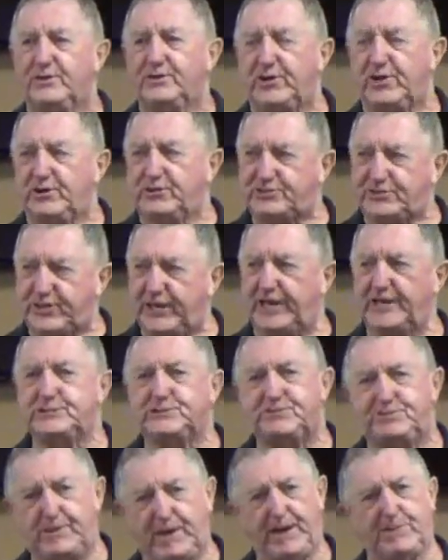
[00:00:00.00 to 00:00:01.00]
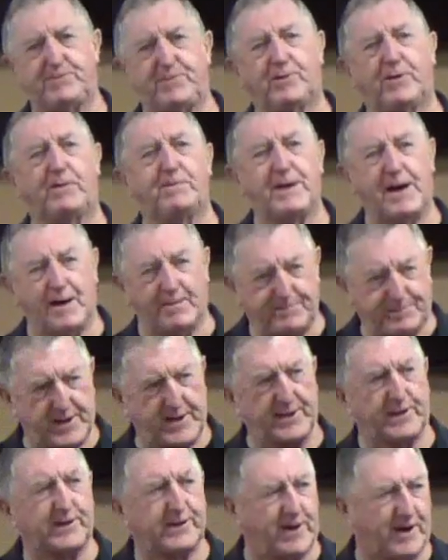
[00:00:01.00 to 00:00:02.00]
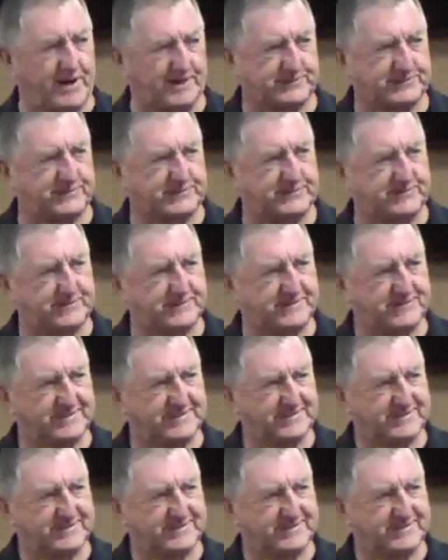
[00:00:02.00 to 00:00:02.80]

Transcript: you teach people about Pentecost,